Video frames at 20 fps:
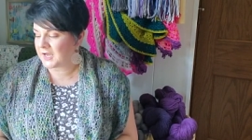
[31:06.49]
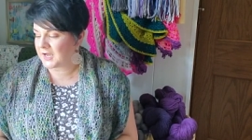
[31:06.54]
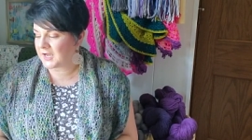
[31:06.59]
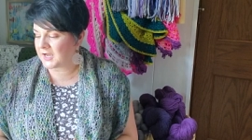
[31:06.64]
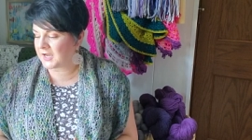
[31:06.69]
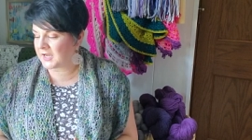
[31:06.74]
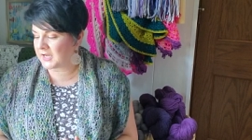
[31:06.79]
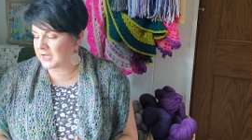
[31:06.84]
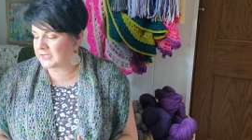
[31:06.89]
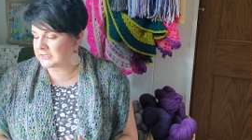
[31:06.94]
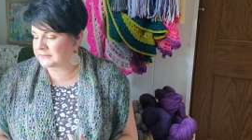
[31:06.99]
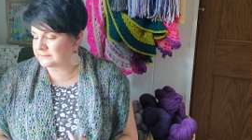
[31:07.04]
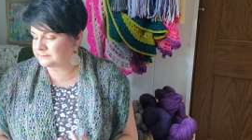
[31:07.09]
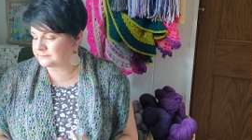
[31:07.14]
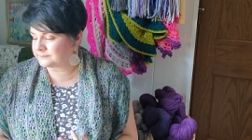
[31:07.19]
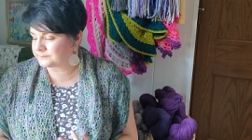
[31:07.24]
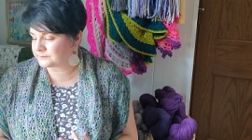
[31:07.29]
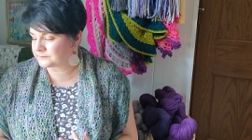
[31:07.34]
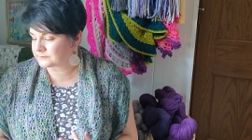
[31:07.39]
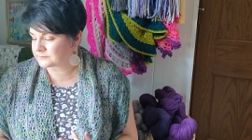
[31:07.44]

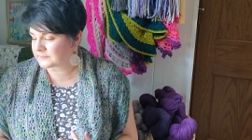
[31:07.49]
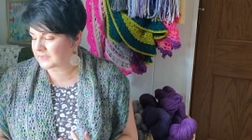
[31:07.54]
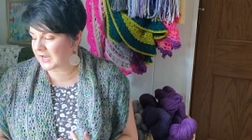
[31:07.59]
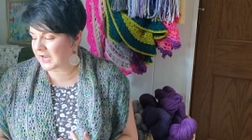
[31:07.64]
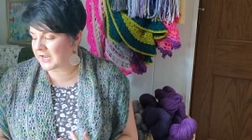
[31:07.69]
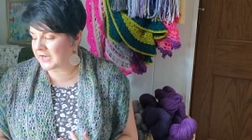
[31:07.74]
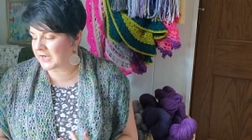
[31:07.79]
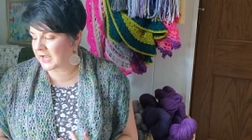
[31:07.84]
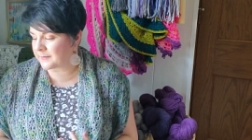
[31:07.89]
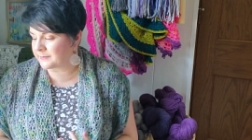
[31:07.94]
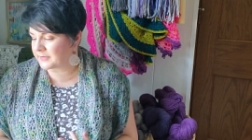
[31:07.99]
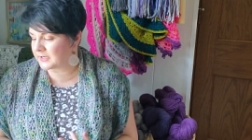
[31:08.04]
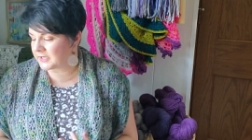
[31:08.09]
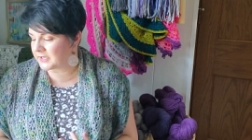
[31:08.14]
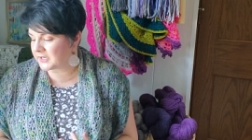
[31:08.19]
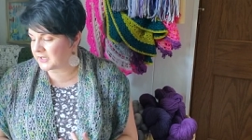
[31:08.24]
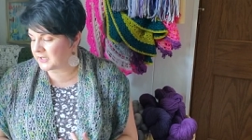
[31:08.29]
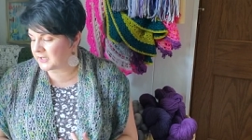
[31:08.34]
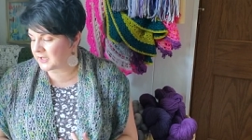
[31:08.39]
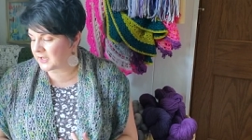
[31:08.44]
Um, and I'm going
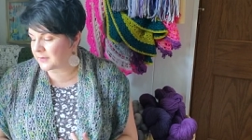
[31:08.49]
to